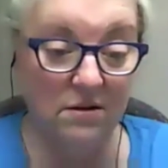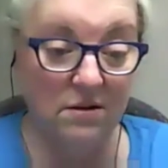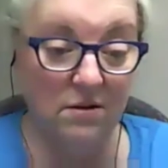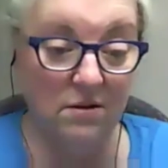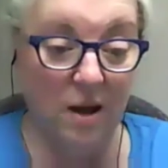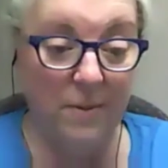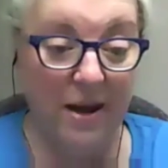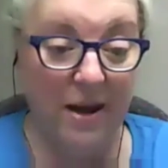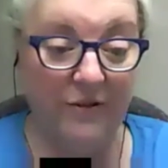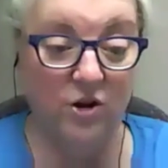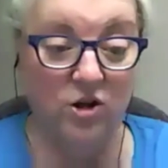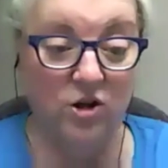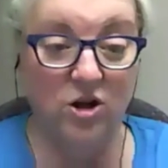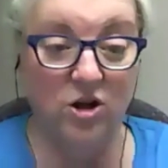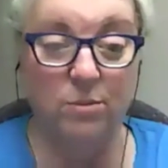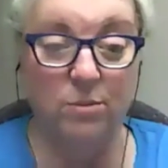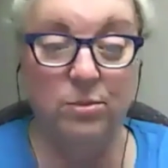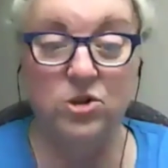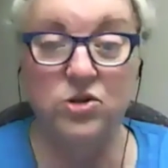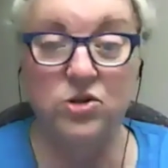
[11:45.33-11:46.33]
about their
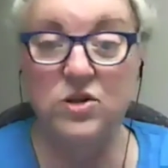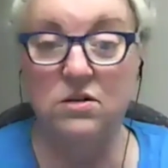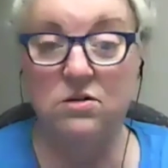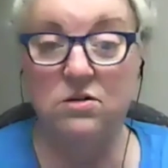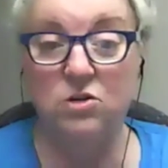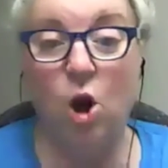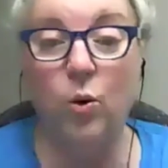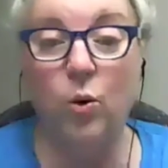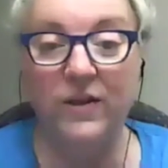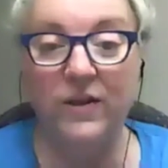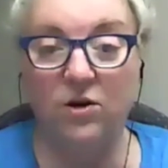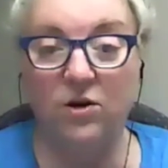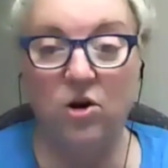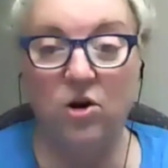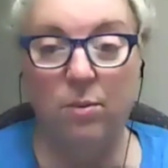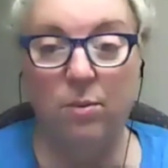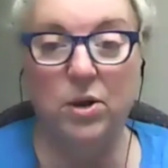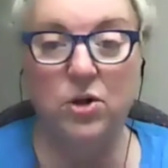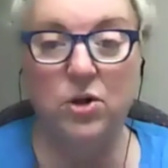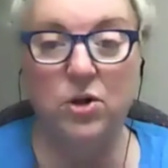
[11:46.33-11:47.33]
numbers, knowing their
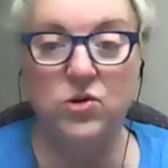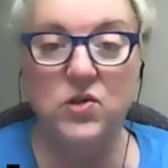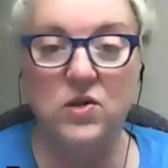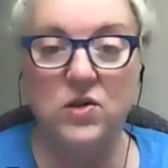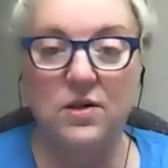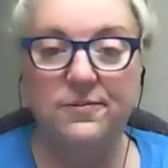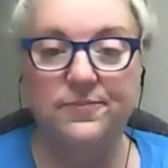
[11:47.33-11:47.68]
numbers?